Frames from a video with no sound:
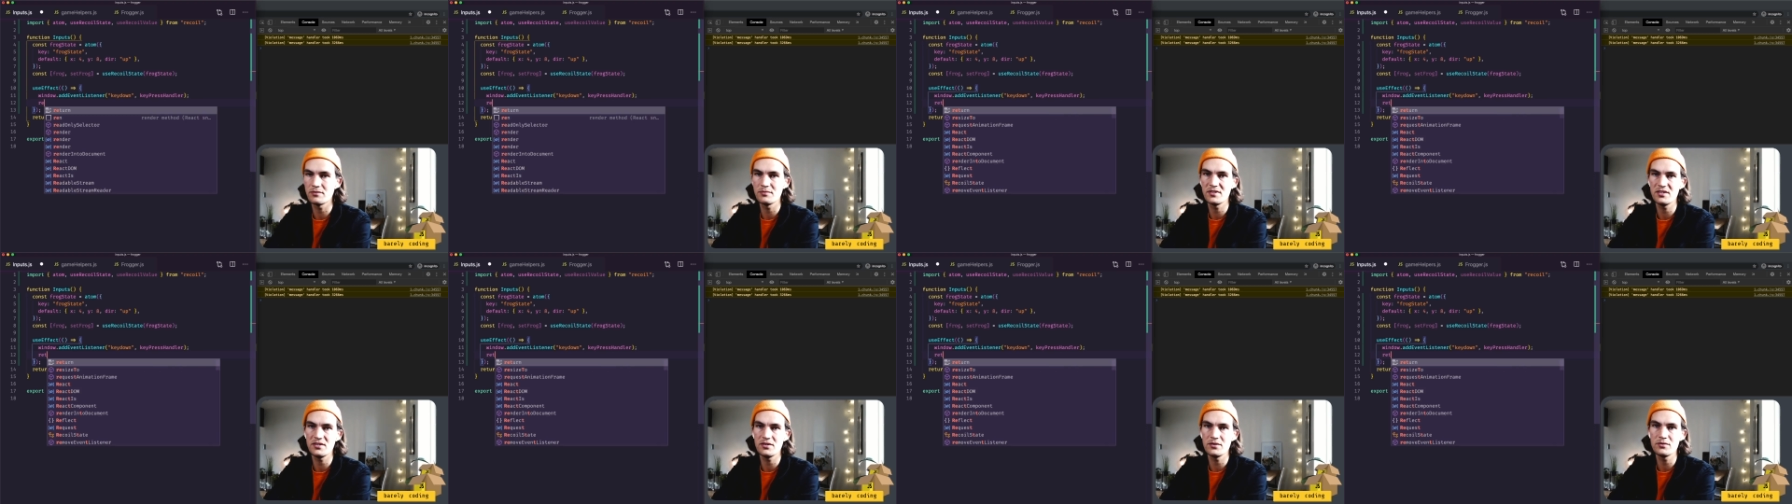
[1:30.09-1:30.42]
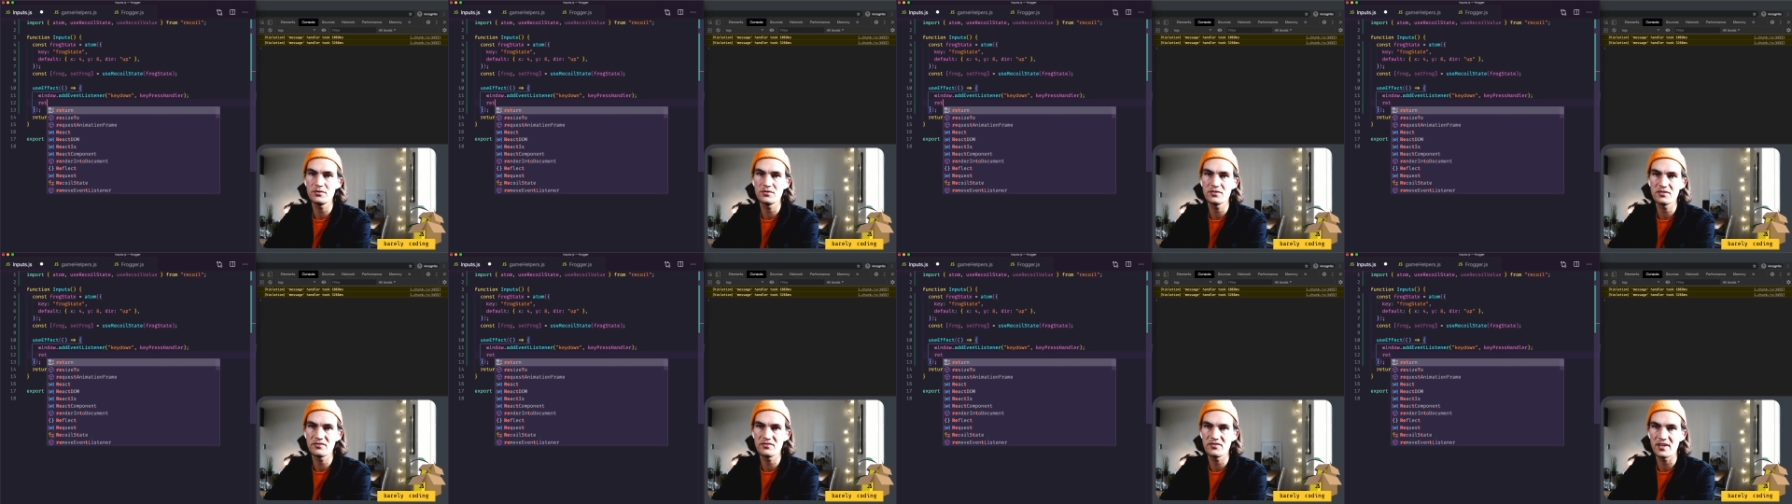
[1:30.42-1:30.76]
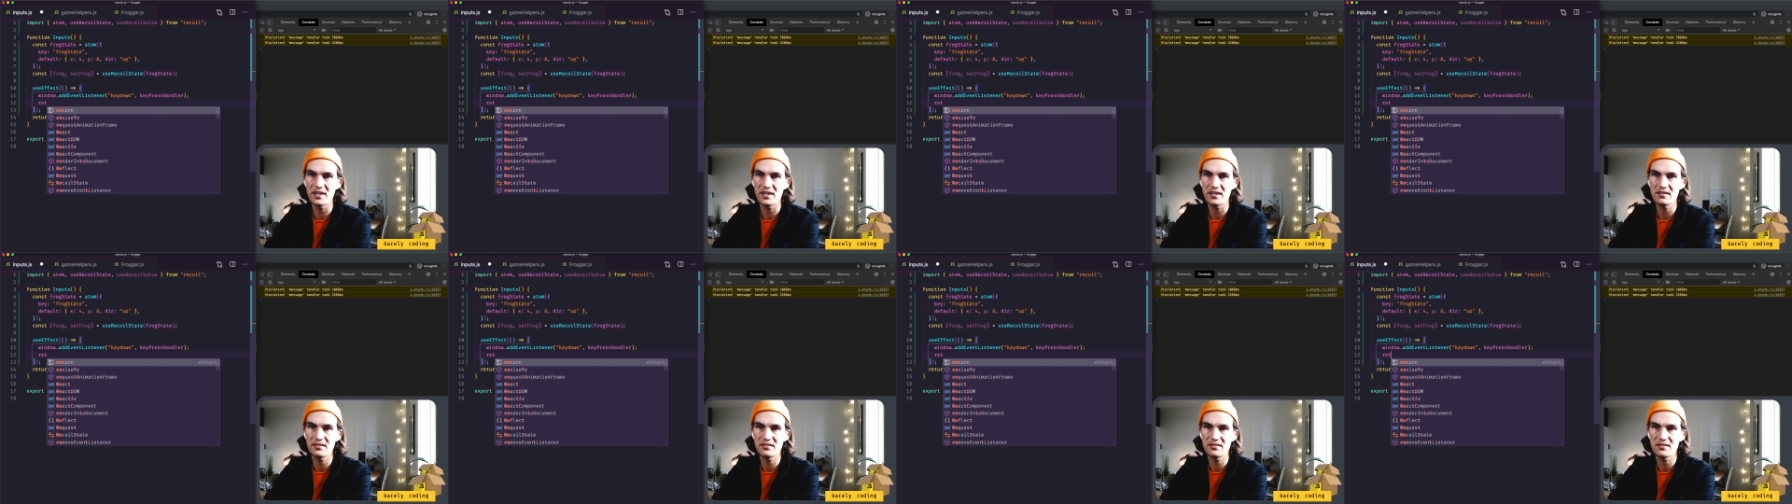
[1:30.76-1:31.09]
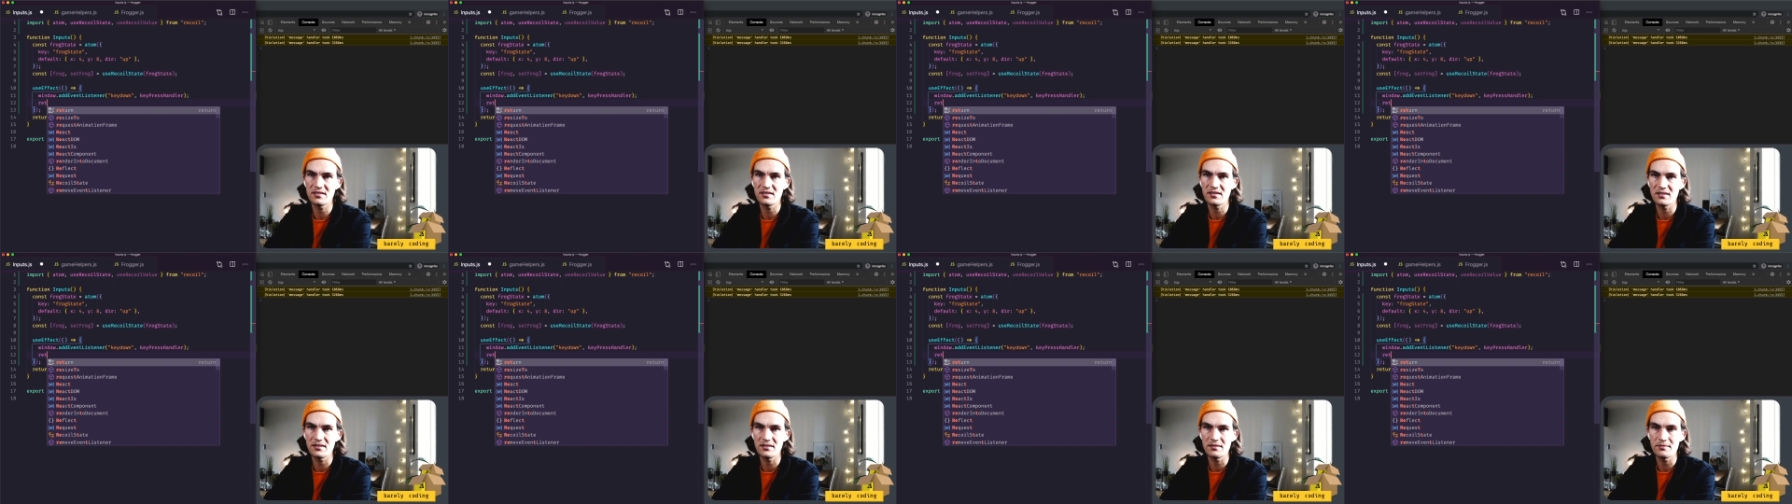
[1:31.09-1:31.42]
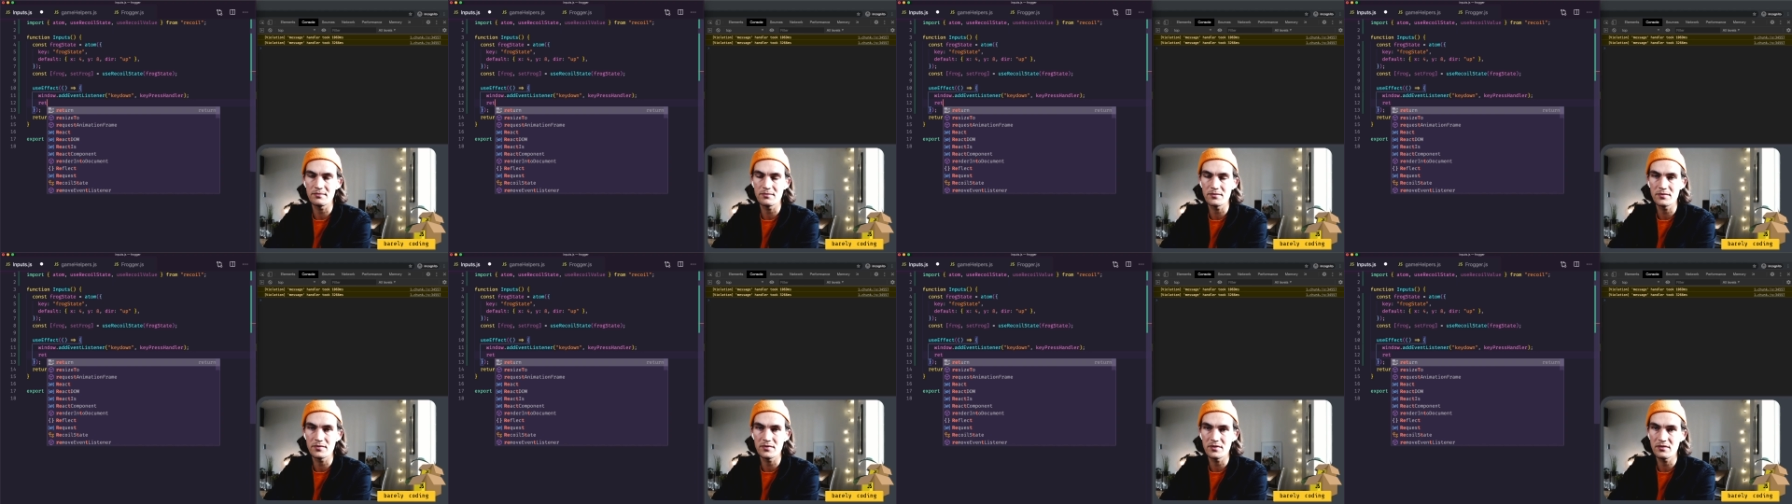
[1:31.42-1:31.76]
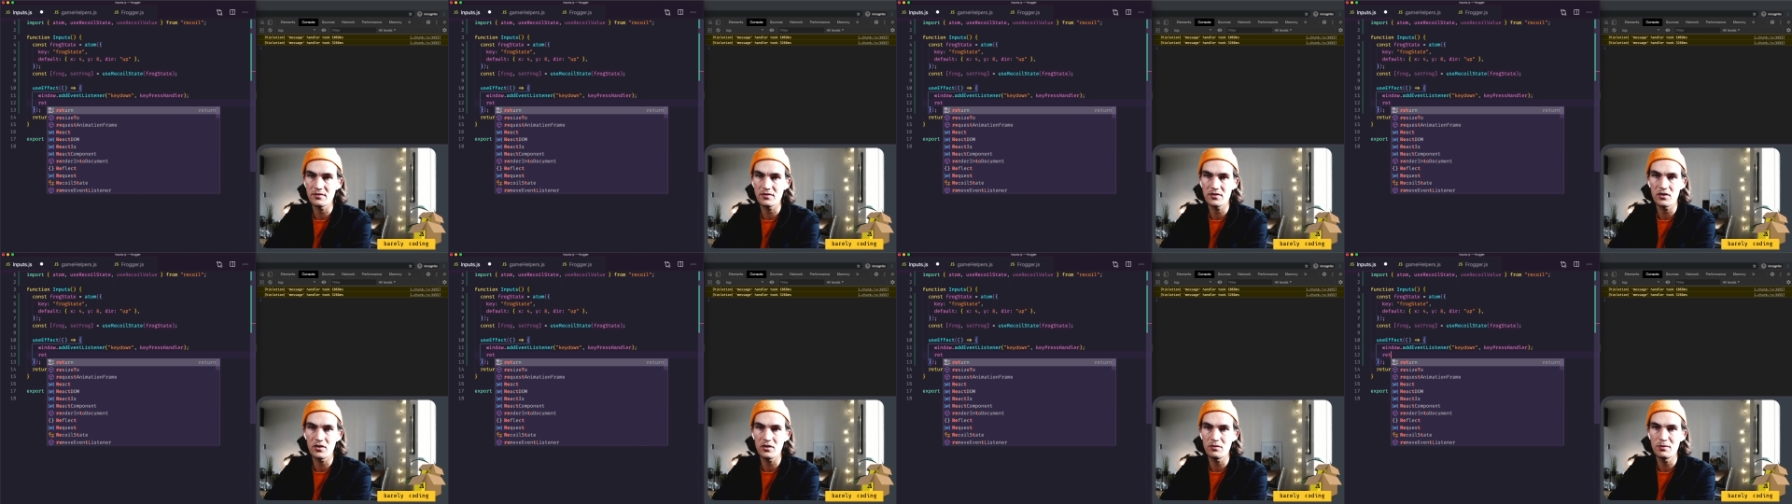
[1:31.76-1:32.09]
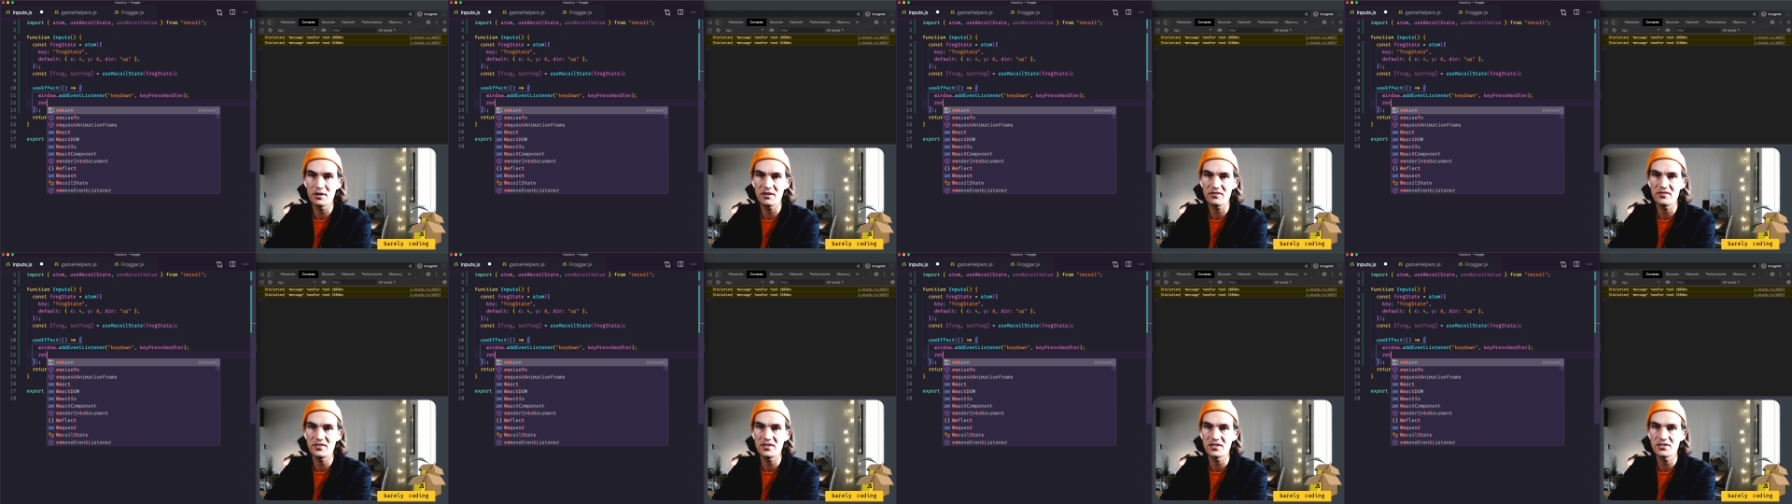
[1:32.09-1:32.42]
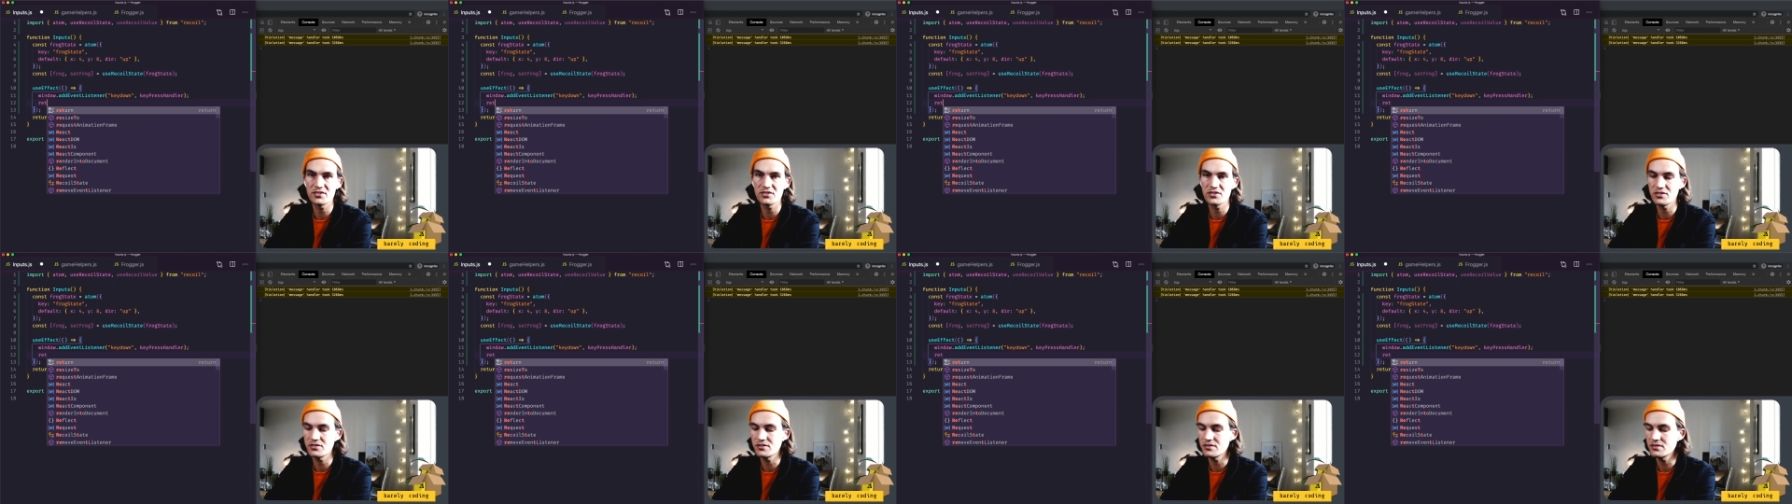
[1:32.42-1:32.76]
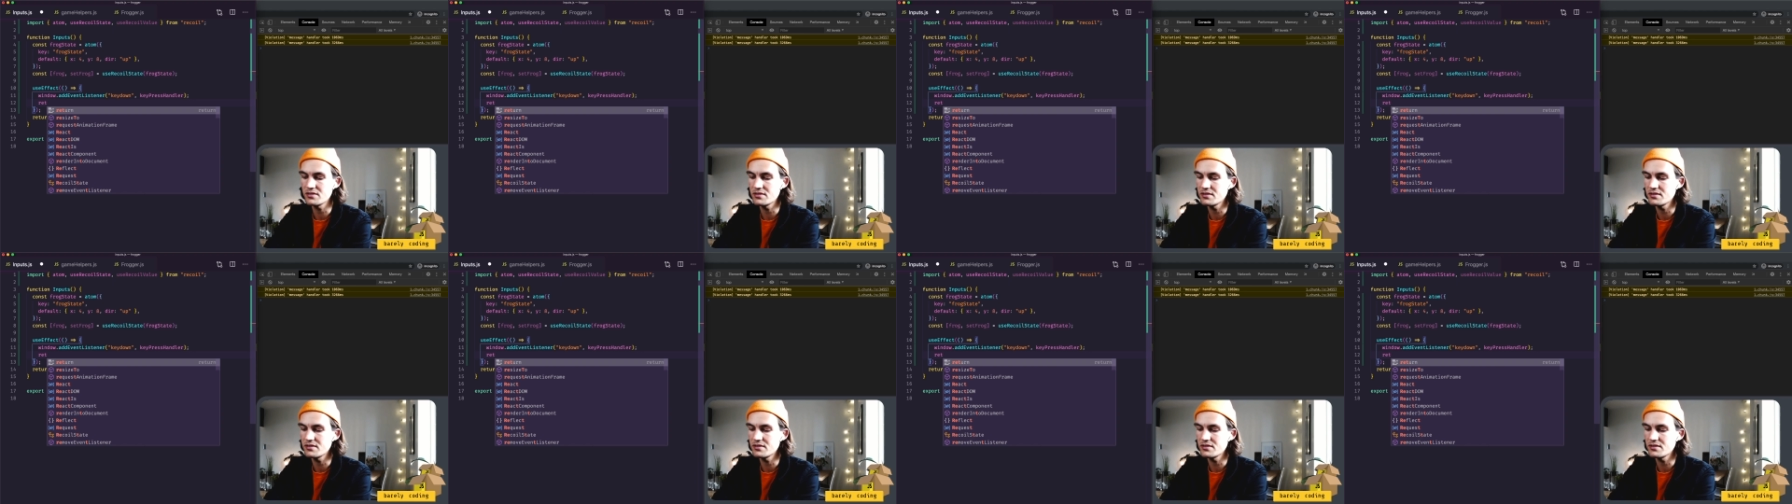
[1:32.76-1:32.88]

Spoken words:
use effect callback function.